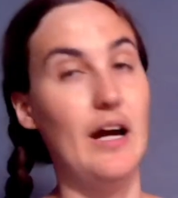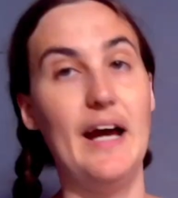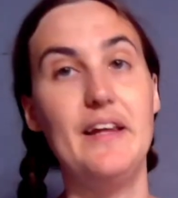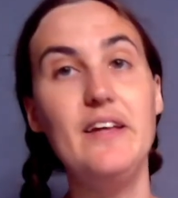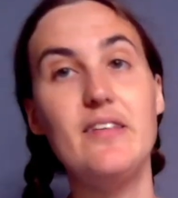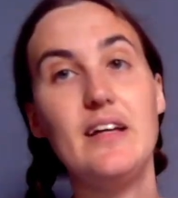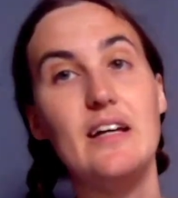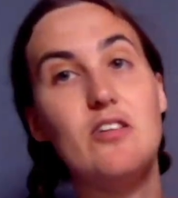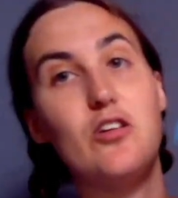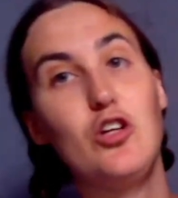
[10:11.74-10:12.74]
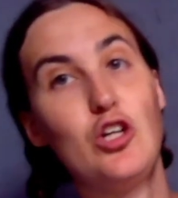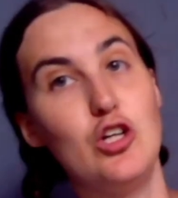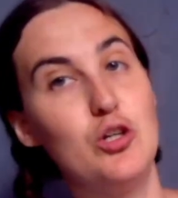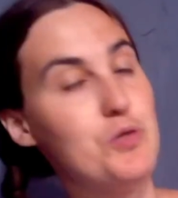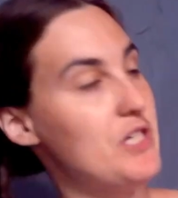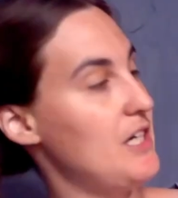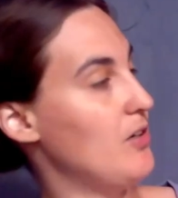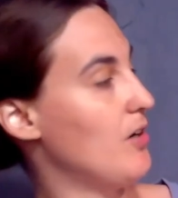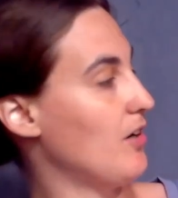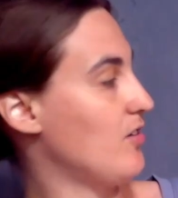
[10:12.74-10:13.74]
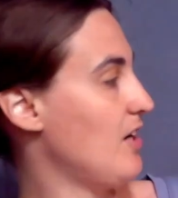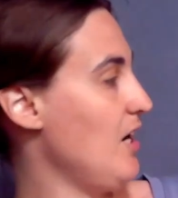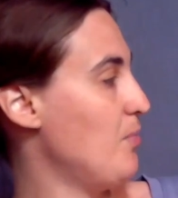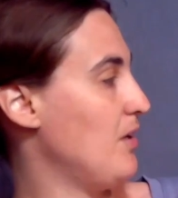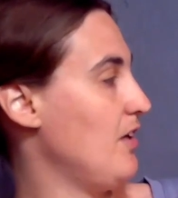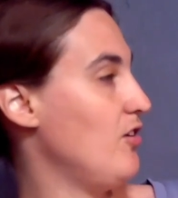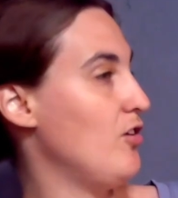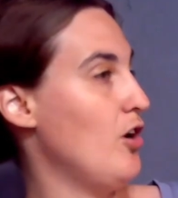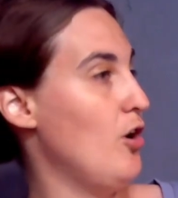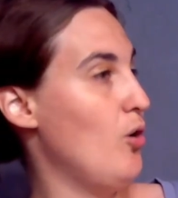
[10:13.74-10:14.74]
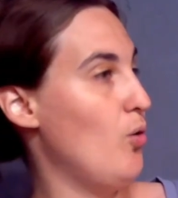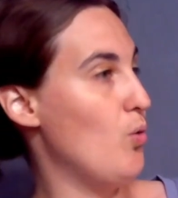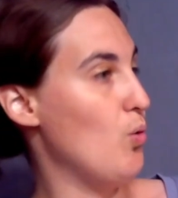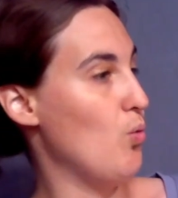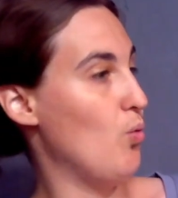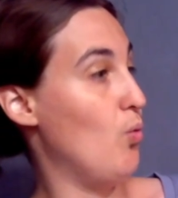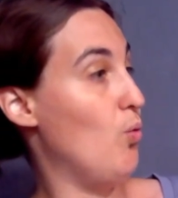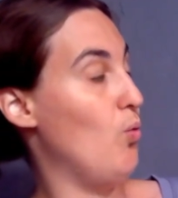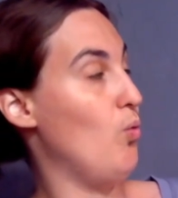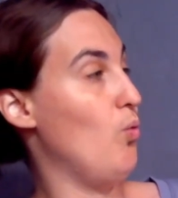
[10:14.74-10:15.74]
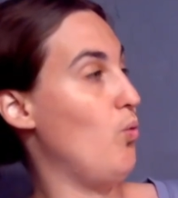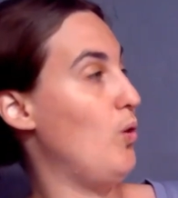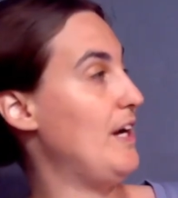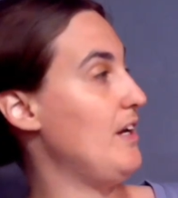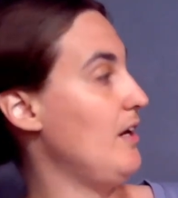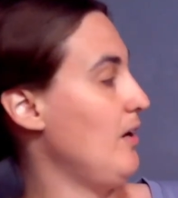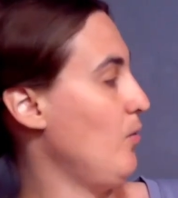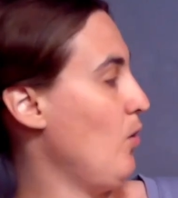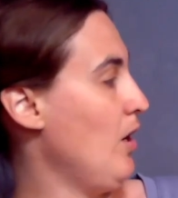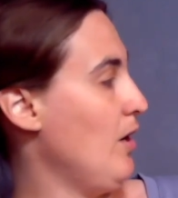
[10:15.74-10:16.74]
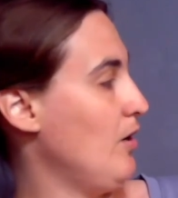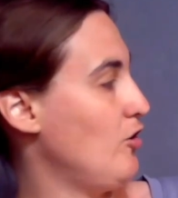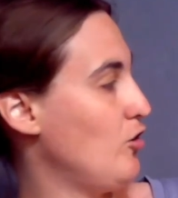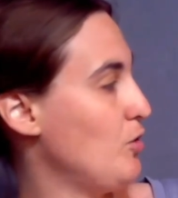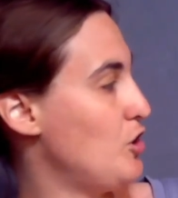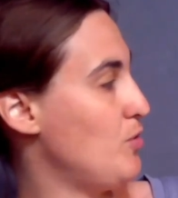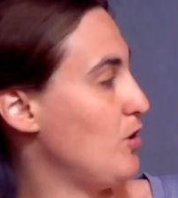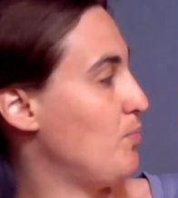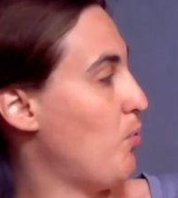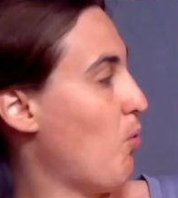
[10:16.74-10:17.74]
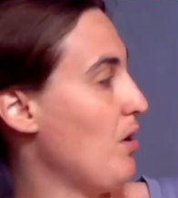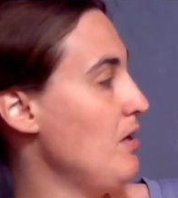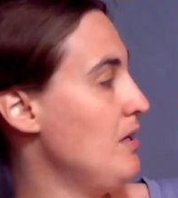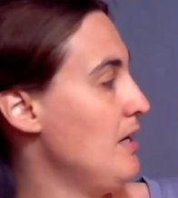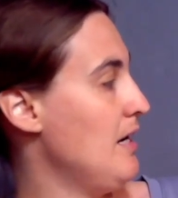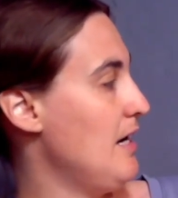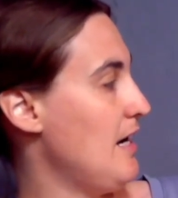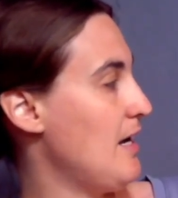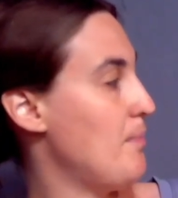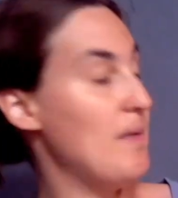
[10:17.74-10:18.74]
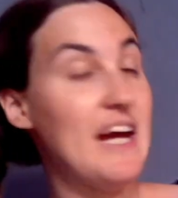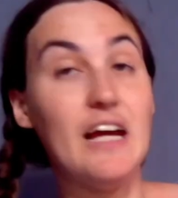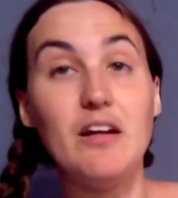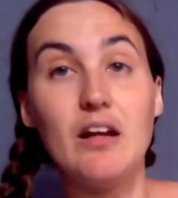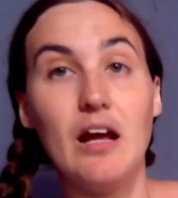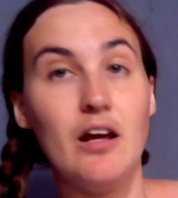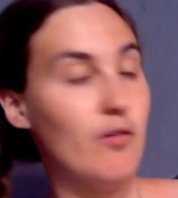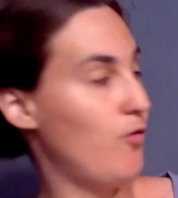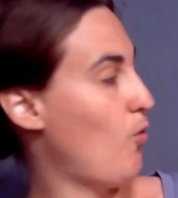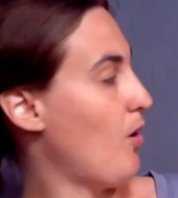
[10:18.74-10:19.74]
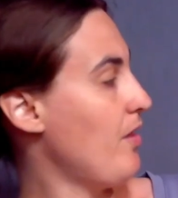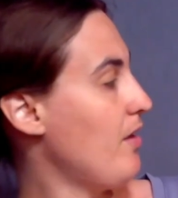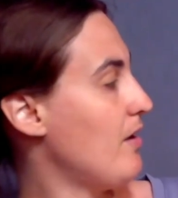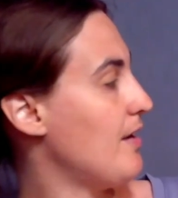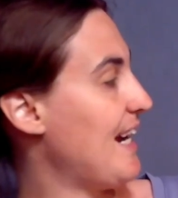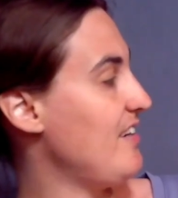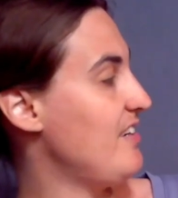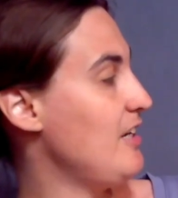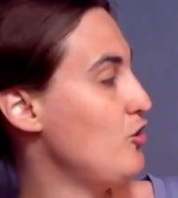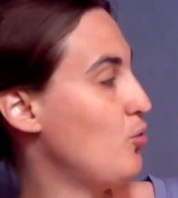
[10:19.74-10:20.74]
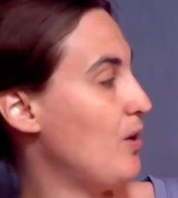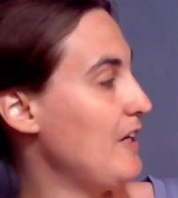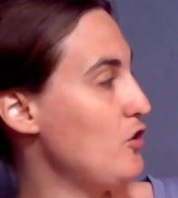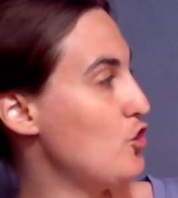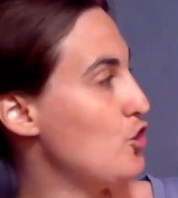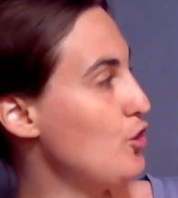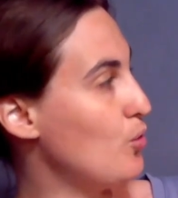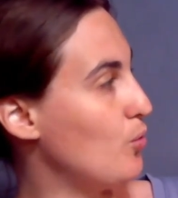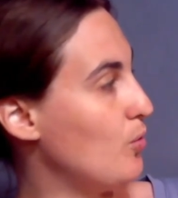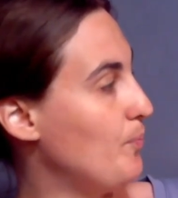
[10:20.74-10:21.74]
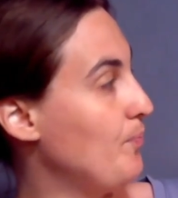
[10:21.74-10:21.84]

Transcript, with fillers: And this is Eugenie Clark's time when this is when this is when she was born and May 4th, 1922.